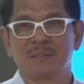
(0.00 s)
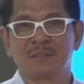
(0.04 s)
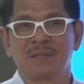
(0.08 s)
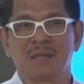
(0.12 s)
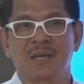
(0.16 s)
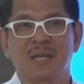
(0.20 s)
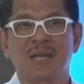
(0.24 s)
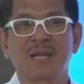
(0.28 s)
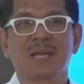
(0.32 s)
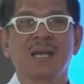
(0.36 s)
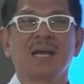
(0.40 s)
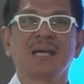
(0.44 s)

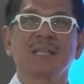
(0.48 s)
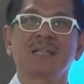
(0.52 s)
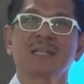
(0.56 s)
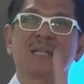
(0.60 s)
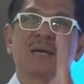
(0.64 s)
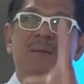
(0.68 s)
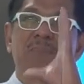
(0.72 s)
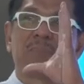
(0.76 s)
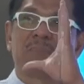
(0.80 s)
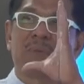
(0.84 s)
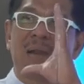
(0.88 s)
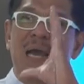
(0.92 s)
And I got
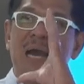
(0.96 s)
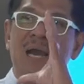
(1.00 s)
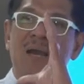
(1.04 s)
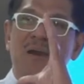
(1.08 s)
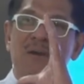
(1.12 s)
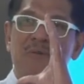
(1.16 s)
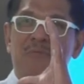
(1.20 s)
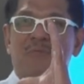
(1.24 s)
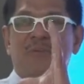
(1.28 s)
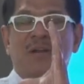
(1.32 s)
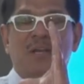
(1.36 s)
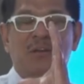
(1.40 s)
a plaque
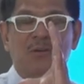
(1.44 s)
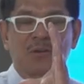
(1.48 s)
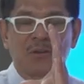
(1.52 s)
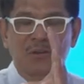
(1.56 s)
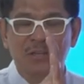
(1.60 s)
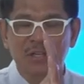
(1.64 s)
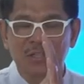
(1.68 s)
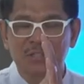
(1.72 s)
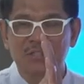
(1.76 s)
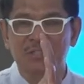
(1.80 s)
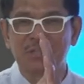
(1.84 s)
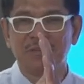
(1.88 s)
of
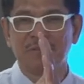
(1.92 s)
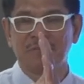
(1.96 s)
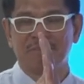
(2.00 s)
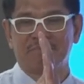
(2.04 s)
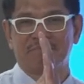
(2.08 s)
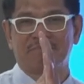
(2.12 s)
recognition.